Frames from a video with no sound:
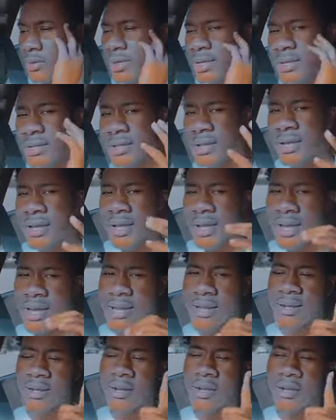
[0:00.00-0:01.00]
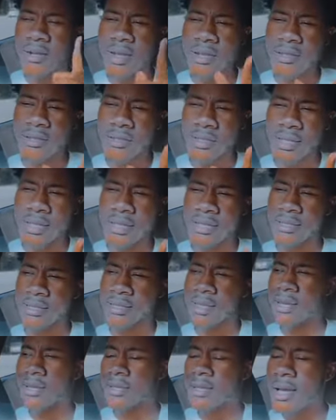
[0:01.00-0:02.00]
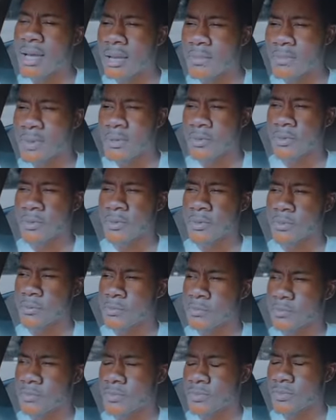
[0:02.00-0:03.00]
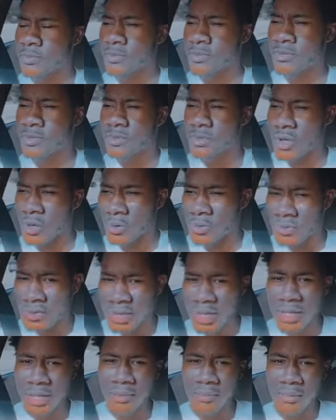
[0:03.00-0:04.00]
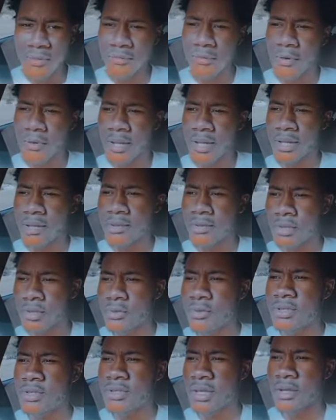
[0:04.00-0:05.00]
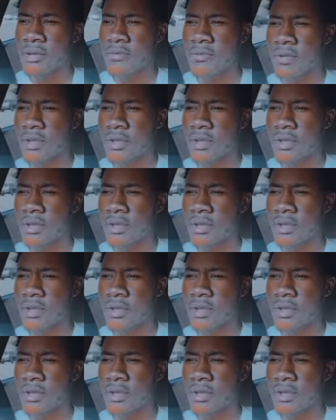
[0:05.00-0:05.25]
And another thing is that a lot of people don't think before they do stuff.